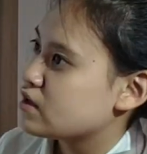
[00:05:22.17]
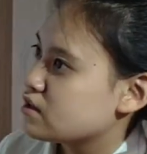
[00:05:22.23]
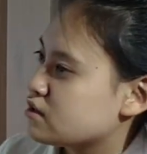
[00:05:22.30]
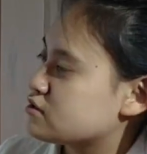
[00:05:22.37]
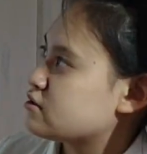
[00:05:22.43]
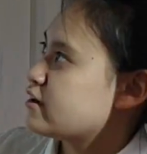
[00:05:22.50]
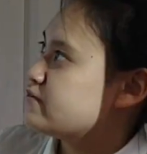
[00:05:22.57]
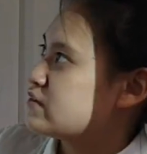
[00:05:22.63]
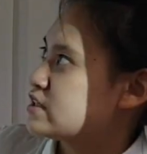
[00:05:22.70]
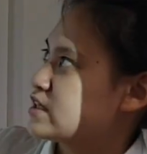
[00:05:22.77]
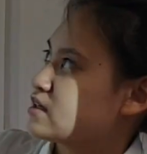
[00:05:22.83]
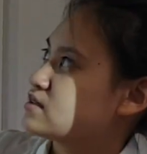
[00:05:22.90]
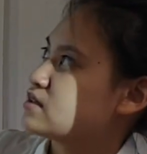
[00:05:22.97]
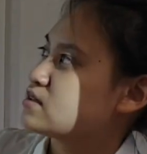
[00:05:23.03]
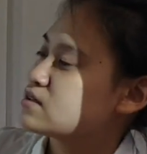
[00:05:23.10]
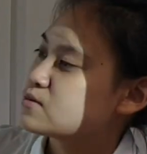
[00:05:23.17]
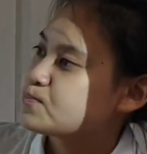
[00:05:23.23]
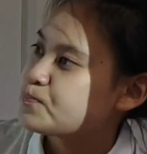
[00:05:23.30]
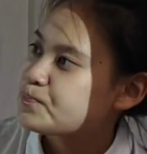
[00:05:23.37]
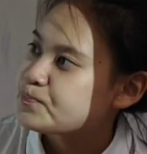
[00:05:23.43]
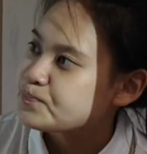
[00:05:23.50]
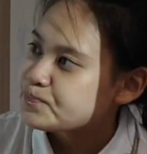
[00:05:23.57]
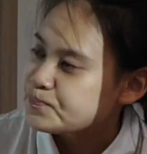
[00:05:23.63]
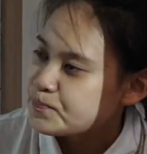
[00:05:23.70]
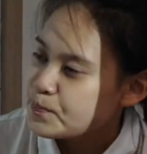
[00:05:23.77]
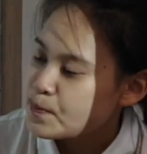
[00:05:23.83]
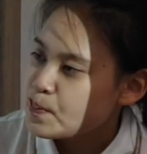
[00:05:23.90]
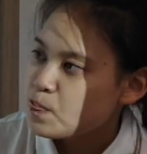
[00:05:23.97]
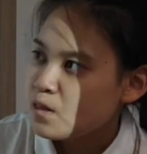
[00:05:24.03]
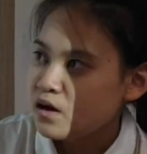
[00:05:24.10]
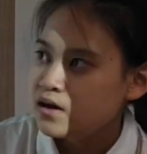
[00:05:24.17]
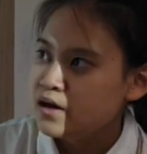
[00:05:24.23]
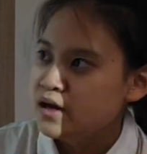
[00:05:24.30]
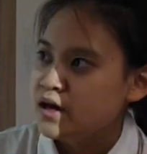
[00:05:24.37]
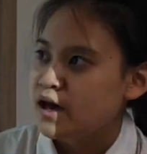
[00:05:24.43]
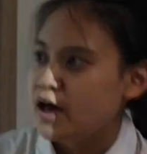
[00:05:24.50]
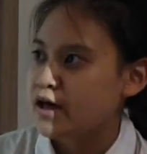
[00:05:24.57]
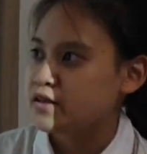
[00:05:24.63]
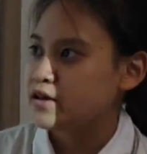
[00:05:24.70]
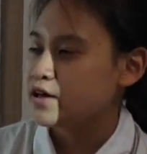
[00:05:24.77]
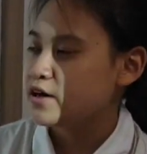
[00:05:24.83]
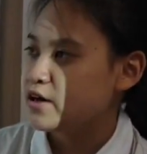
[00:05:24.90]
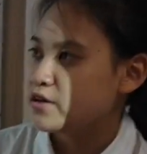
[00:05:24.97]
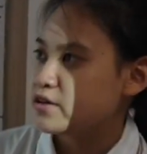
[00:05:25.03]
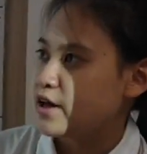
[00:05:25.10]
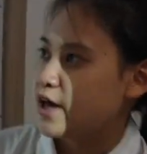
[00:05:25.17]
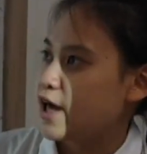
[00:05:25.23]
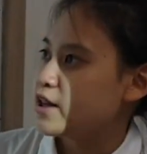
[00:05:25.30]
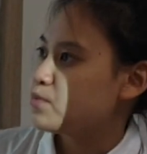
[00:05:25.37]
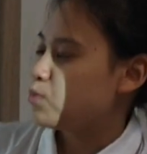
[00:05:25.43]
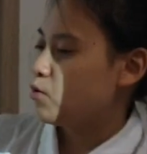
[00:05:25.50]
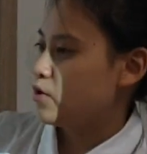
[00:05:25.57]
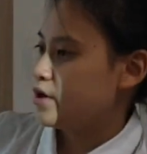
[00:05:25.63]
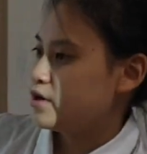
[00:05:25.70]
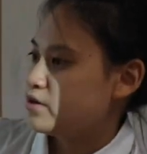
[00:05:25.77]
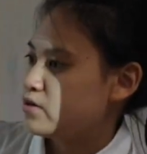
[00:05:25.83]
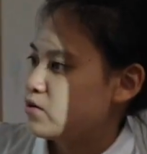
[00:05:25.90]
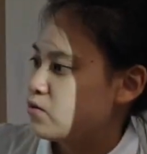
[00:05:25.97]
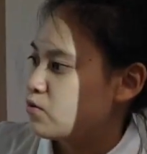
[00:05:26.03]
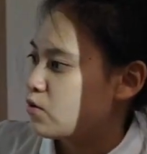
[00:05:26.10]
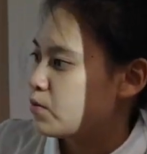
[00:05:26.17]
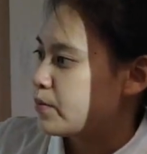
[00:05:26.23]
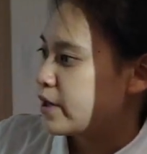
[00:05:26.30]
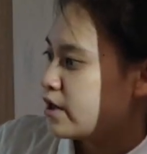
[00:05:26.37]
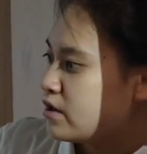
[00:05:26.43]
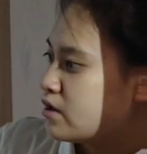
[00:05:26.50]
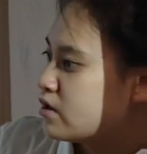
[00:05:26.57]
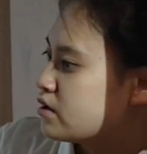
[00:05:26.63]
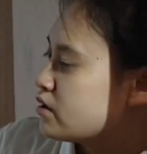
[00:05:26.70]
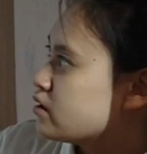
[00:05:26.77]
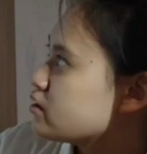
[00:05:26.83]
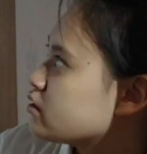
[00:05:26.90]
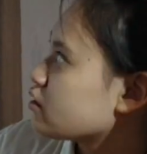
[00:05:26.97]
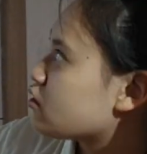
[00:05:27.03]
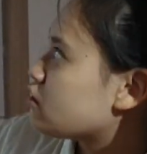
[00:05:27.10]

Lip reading: the transverse axis. And here the endpoint will be the